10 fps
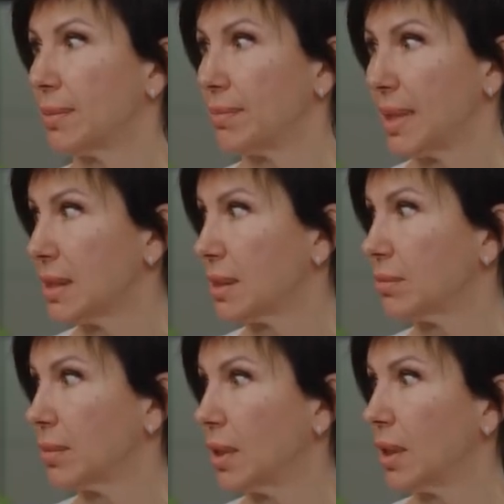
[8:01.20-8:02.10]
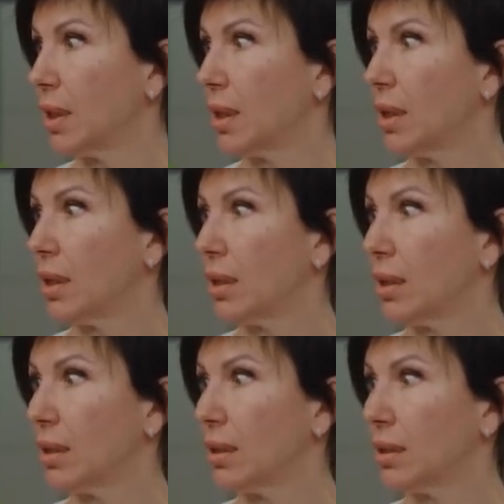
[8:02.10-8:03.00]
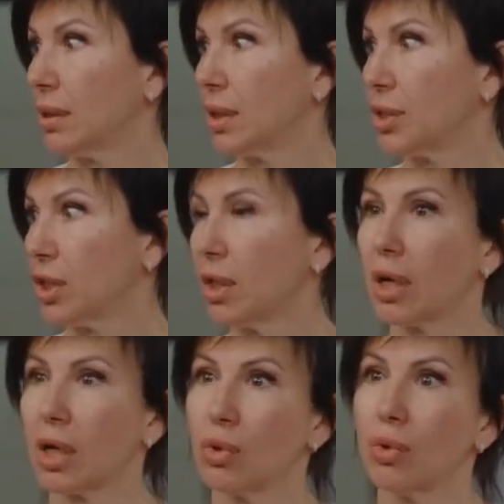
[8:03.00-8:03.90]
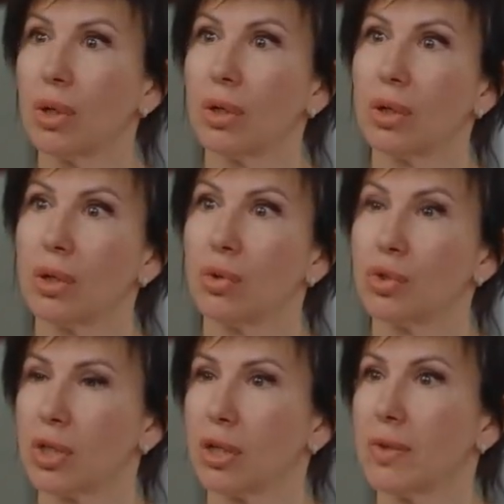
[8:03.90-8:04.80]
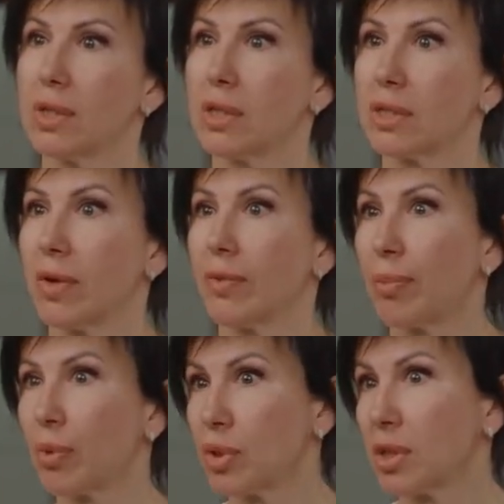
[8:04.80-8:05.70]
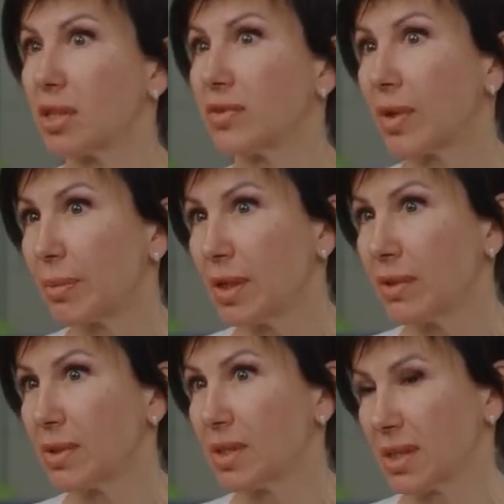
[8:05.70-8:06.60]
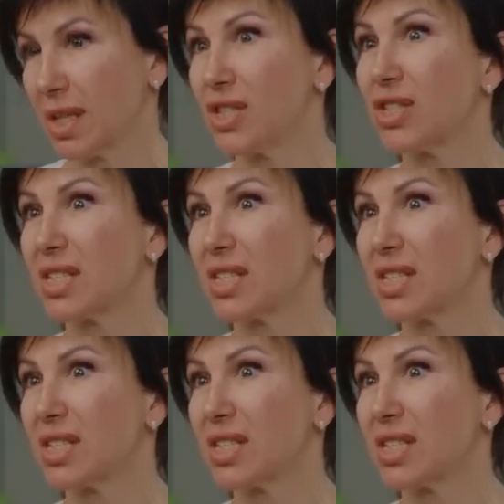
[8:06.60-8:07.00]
the most invaluable place for a person who wants to answer their questions, transform, and become happy.